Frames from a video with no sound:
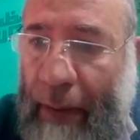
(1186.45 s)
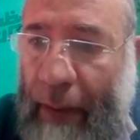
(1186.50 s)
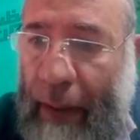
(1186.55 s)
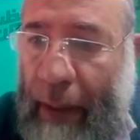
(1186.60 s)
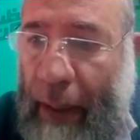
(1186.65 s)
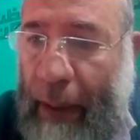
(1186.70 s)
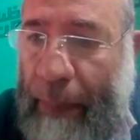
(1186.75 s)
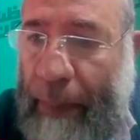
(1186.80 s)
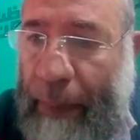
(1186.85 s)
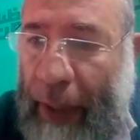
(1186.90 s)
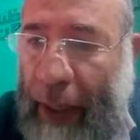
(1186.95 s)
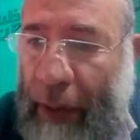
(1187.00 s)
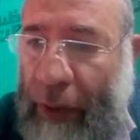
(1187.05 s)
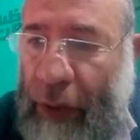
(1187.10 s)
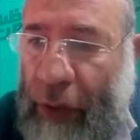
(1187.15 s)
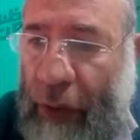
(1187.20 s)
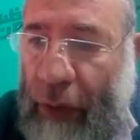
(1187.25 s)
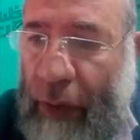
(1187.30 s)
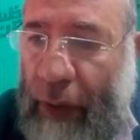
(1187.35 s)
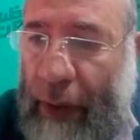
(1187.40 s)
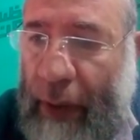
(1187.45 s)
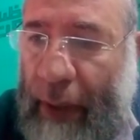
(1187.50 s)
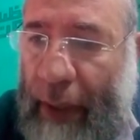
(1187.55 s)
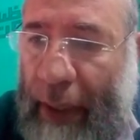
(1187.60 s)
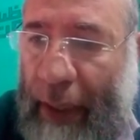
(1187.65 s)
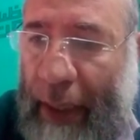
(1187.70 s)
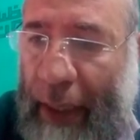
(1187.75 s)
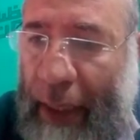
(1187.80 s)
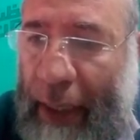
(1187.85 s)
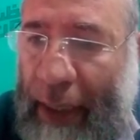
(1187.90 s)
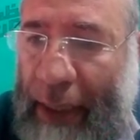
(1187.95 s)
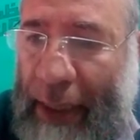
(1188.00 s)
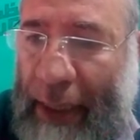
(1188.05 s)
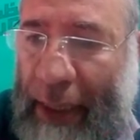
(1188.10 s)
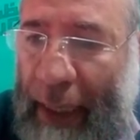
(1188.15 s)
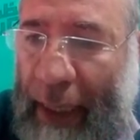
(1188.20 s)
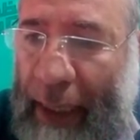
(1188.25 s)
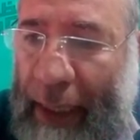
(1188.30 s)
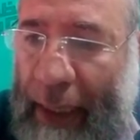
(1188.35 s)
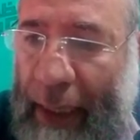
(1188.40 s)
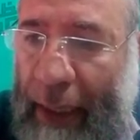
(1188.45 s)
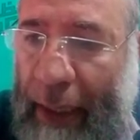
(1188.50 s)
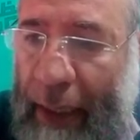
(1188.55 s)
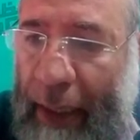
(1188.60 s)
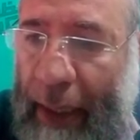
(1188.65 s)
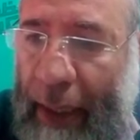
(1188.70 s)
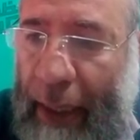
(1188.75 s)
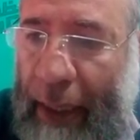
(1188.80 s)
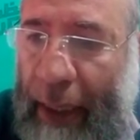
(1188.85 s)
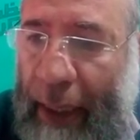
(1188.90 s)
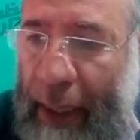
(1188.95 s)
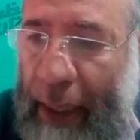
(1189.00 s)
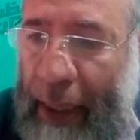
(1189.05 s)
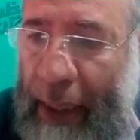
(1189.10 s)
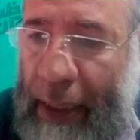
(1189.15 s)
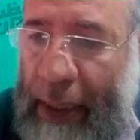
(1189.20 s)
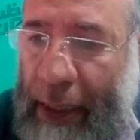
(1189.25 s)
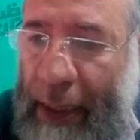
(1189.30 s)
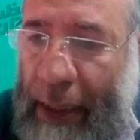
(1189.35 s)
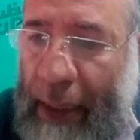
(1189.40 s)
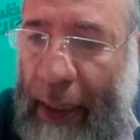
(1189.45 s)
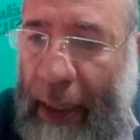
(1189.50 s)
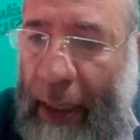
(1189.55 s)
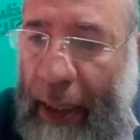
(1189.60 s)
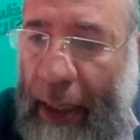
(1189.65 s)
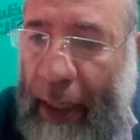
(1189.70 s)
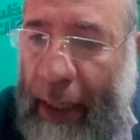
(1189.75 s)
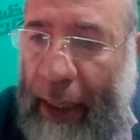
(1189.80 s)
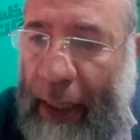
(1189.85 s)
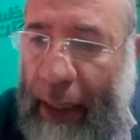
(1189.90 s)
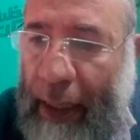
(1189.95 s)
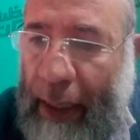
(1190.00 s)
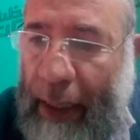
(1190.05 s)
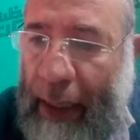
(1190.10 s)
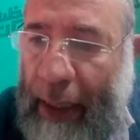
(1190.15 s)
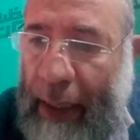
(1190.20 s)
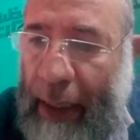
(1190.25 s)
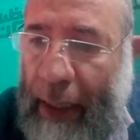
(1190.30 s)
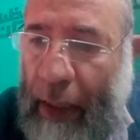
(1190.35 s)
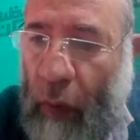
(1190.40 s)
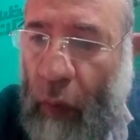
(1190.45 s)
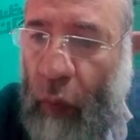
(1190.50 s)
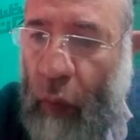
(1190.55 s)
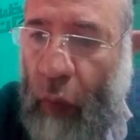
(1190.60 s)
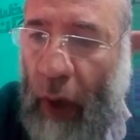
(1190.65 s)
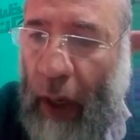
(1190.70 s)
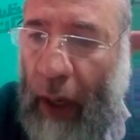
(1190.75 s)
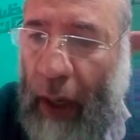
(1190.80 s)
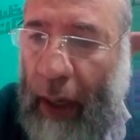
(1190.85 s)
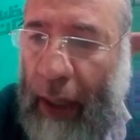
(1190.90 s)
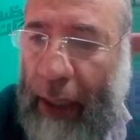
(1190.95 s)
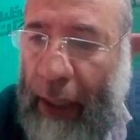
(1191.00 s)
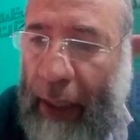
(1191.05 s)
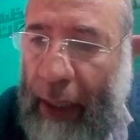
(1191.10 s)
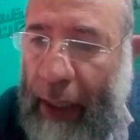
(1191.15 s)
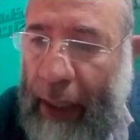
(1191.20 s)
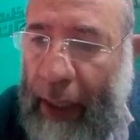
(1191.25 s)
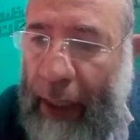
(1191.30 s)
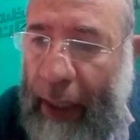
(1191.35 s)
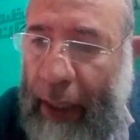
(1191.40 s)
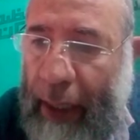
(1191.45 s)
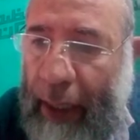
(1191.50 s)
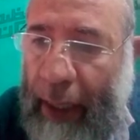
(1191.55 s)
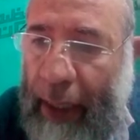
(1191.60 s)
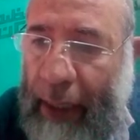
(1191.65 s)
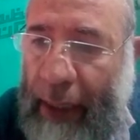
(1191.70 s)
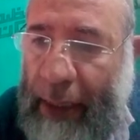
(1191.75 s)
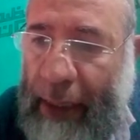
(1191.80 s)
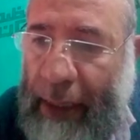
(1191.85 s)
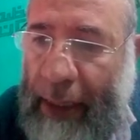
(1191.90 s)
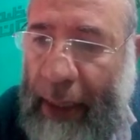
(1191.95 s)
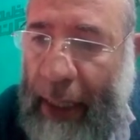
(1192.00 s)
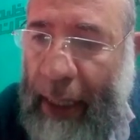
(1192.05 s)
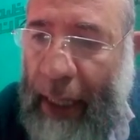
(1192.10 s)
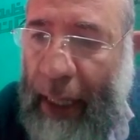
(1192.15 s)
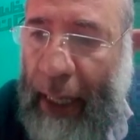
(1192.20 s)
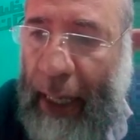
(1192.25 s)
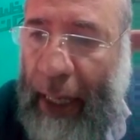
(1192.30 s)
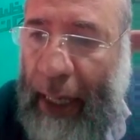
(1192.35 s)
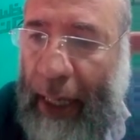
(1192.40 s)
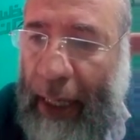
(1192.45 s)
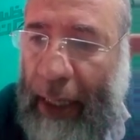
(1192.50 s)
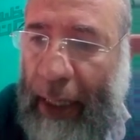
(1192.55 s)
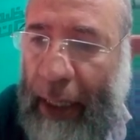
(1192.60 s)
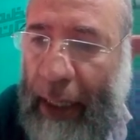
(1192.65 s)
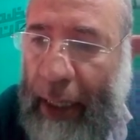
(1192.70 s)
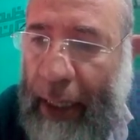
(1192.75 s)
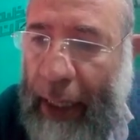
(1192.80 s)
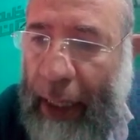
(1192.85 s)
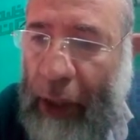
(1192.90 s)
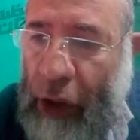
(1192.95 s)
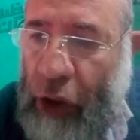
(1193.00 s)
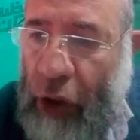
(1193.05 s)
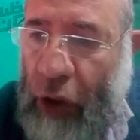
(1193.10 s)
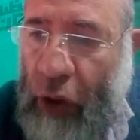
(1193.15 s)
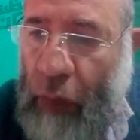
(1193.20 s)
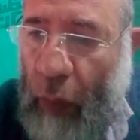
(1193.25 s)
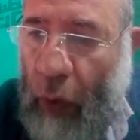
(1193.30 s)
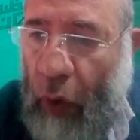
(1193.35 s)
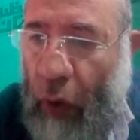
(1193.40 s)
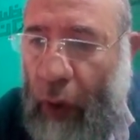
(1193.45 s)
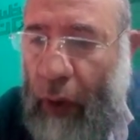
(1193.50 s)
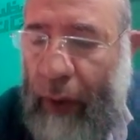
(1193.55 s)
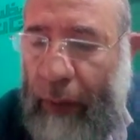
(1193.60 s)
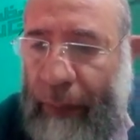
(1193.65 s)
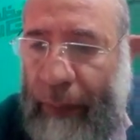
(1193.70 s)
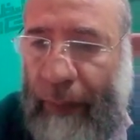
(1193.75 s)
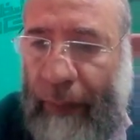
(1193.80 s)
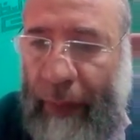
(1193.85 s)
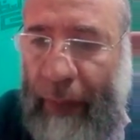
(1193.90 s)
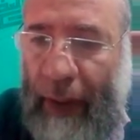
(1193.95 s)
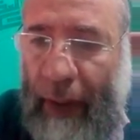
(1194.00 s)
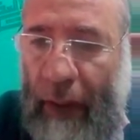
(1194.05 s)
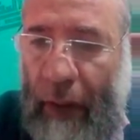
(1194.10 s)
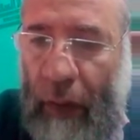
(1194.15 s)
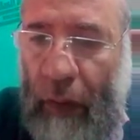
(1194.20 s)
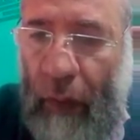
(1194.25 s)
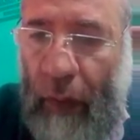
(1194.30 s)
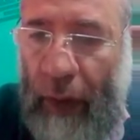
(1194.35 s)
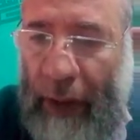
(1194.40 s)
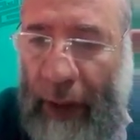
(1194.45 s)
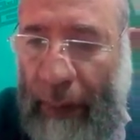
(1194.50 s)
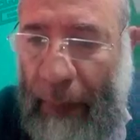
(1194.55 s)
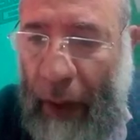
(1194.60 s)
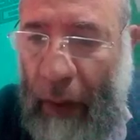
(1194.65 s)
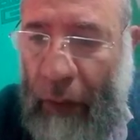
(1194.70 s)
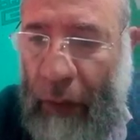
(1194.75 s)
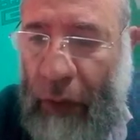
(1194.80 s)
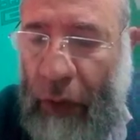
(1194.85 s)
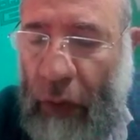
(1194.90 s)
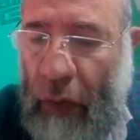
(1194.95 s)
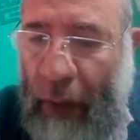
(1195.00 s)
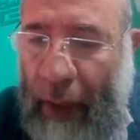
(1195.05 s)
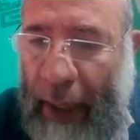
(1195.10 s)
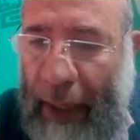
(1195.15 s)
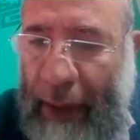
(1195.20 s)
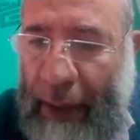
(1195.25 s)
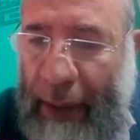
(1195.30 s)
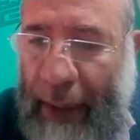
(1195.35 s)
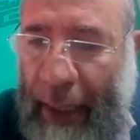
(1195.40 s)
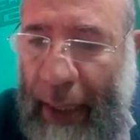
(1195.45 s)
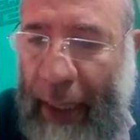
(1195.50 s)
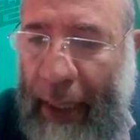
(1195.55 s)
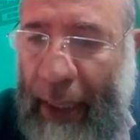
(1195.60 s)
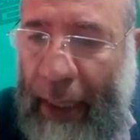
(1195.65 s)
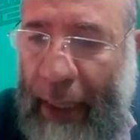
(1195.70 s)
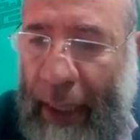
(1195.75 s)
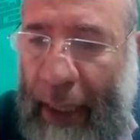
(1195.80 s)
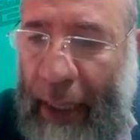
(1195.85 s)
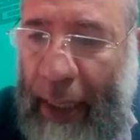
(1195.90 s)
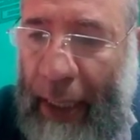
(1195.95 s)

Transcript: a person is the sick X Y X H small. What about? You can take